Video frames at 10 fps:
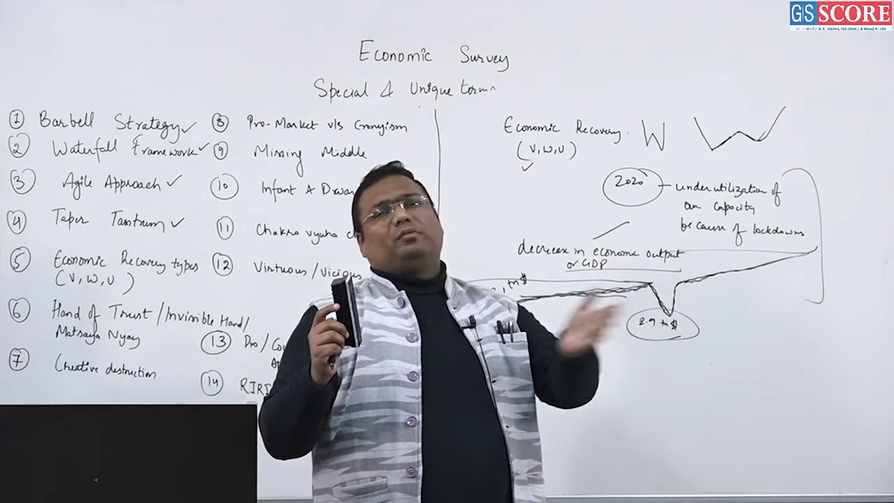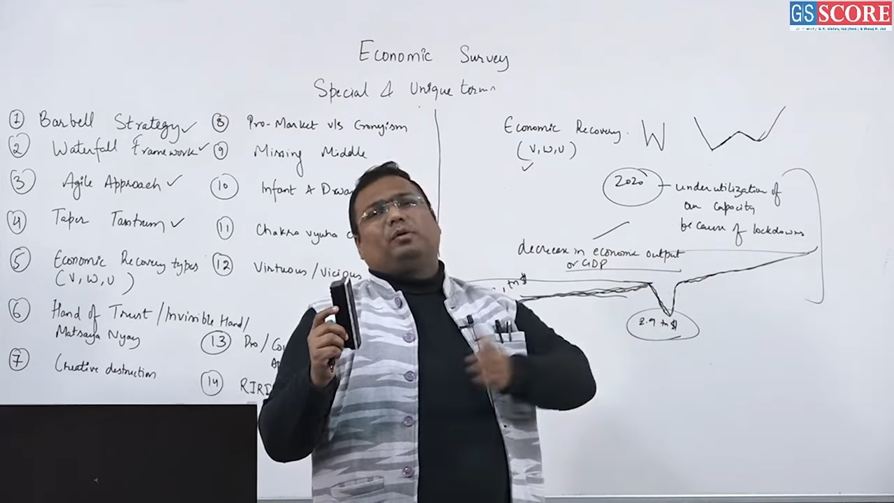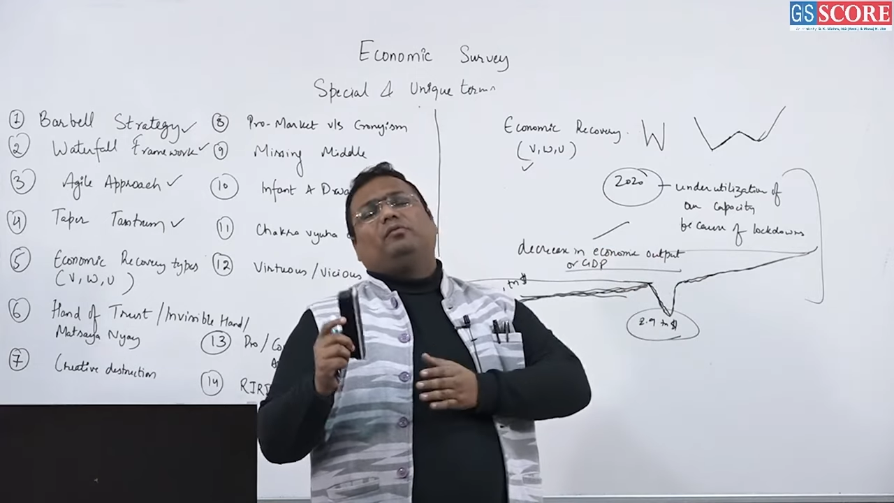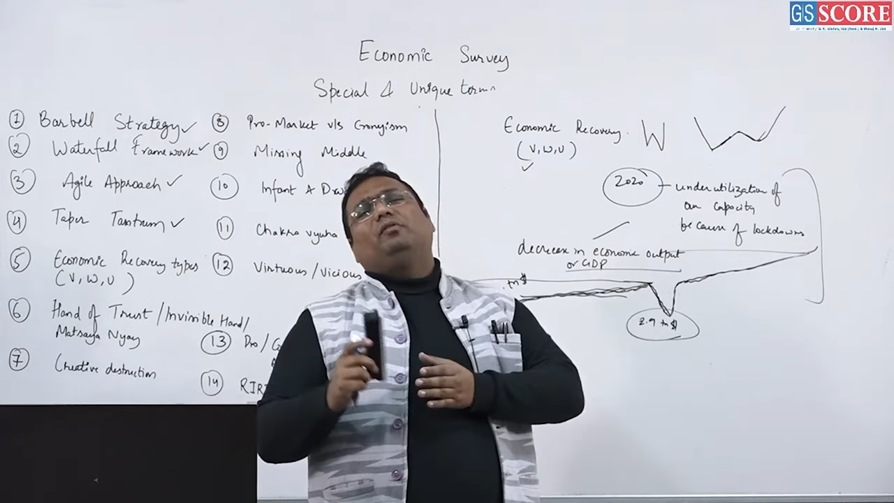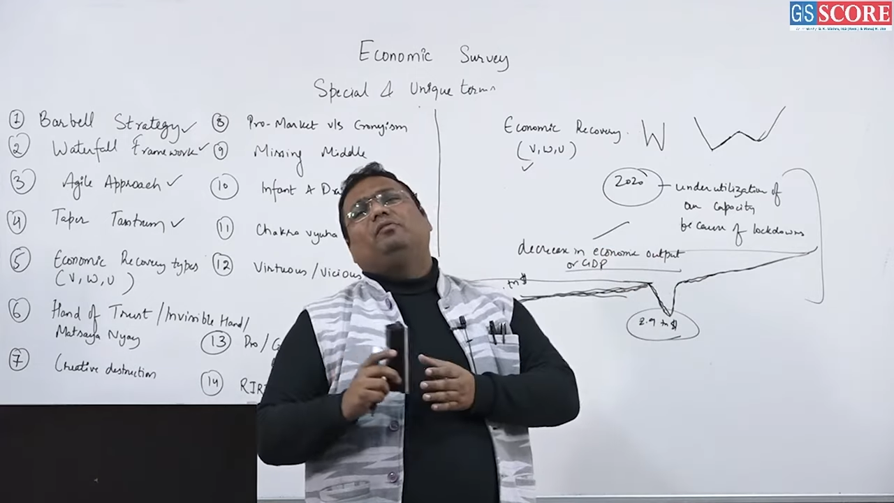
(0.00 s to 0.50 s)

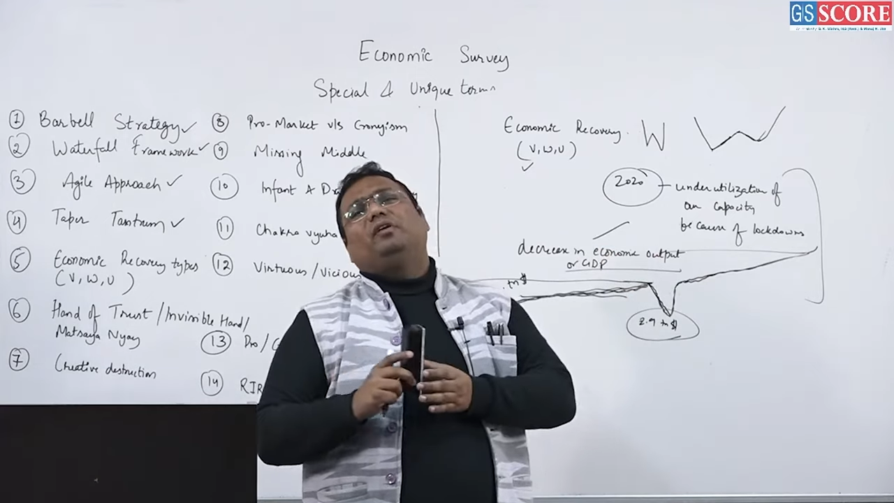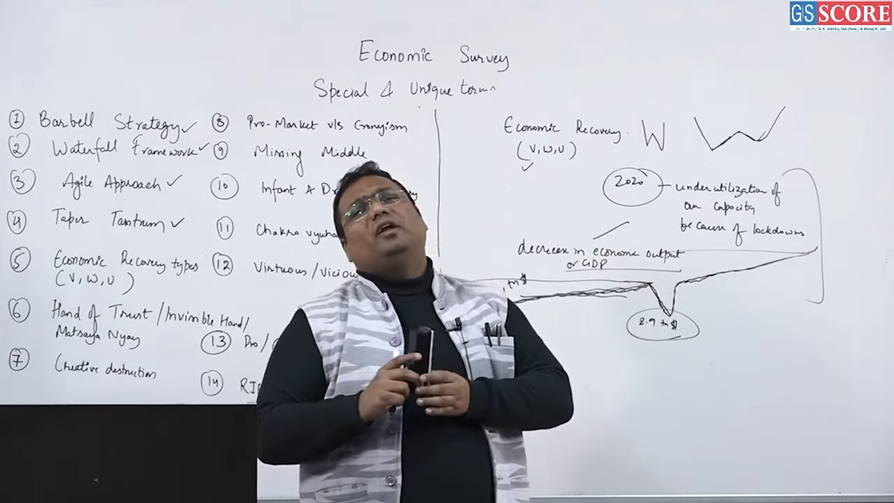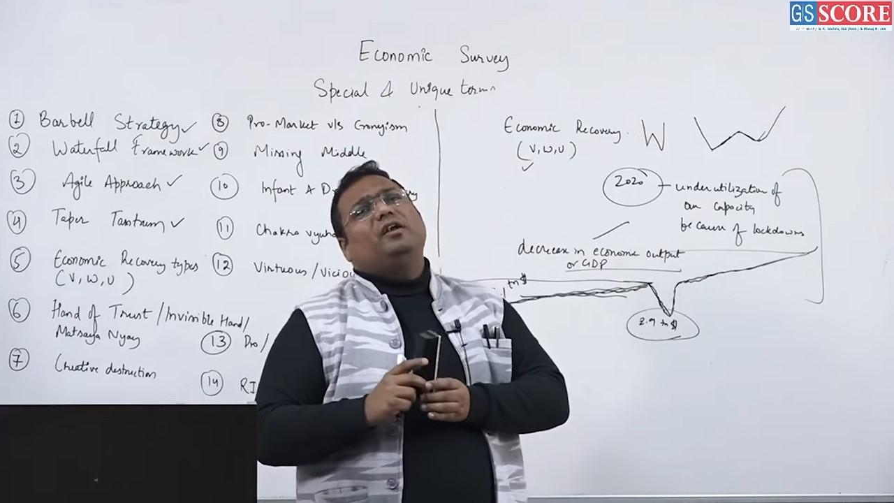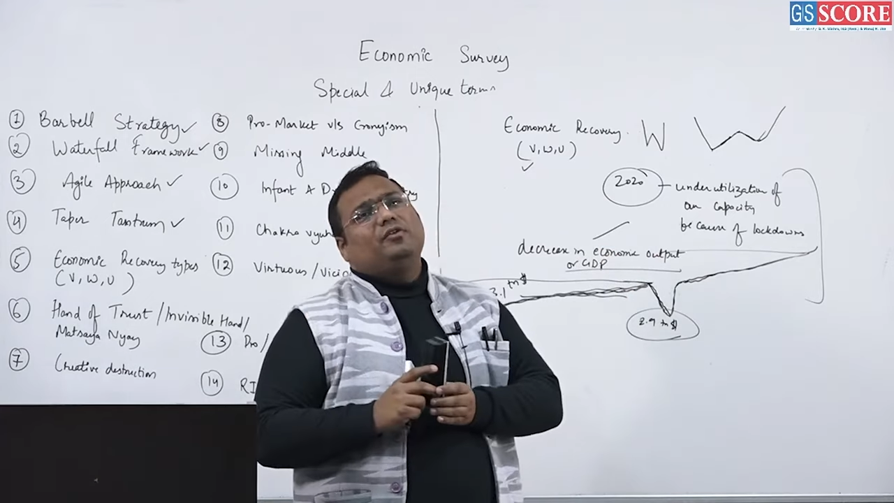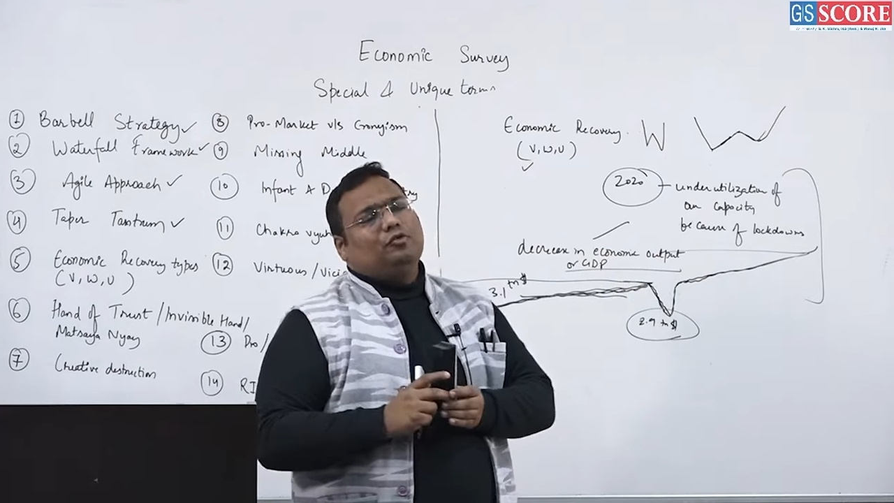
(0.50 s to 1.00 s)
between
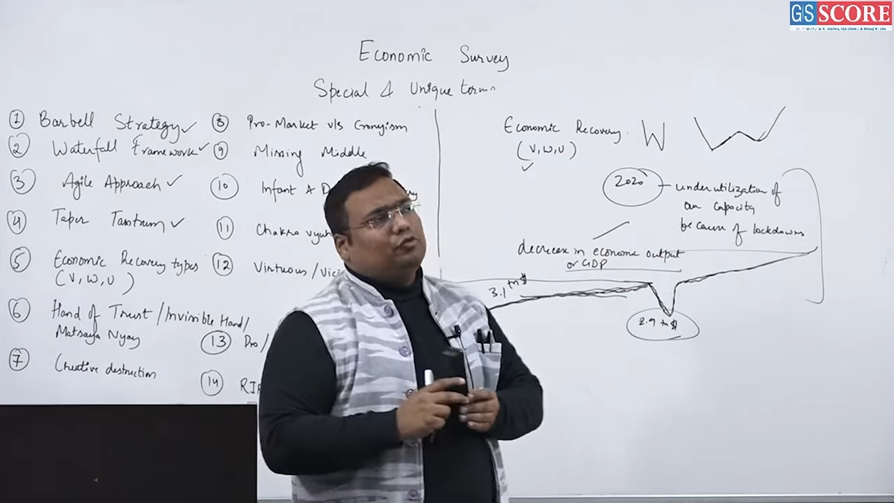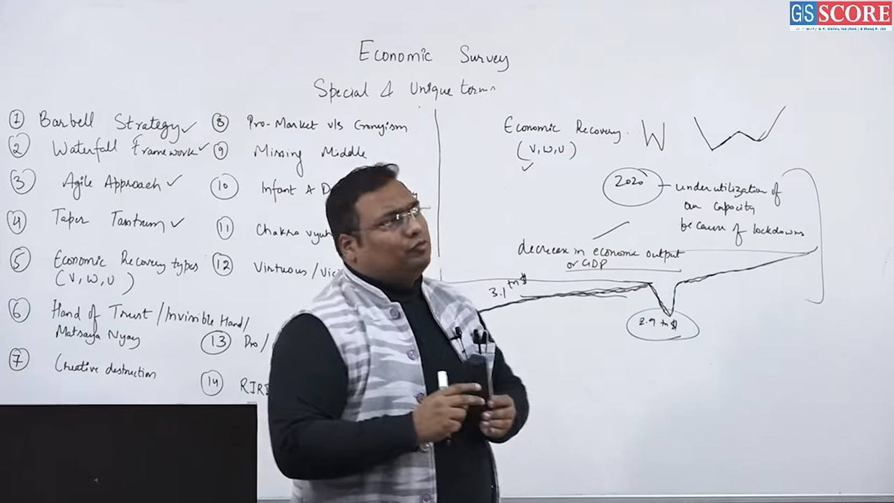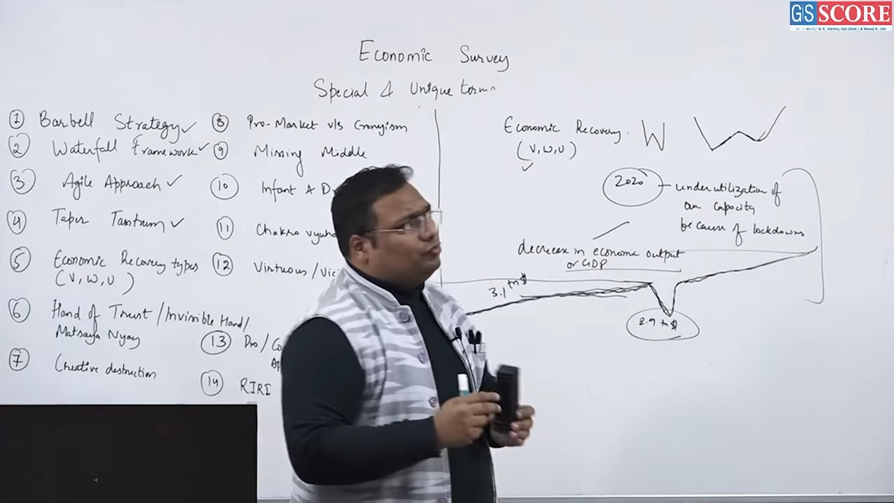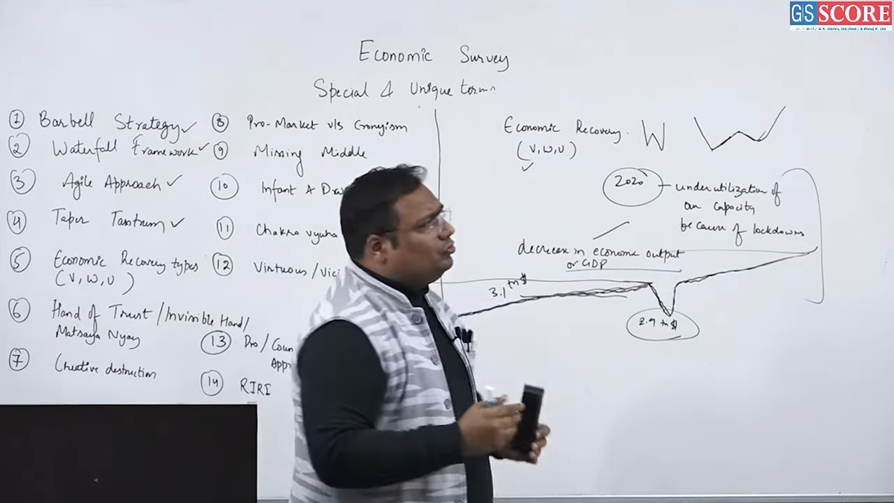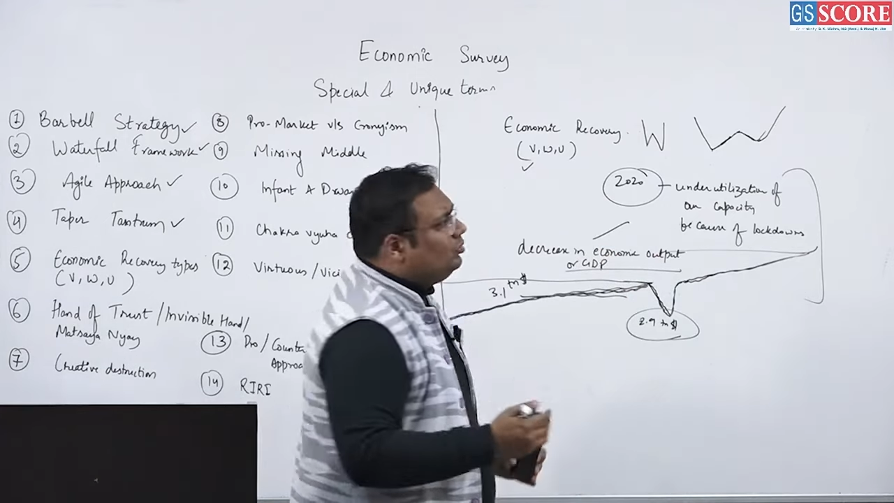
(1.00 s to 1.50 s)
V and U.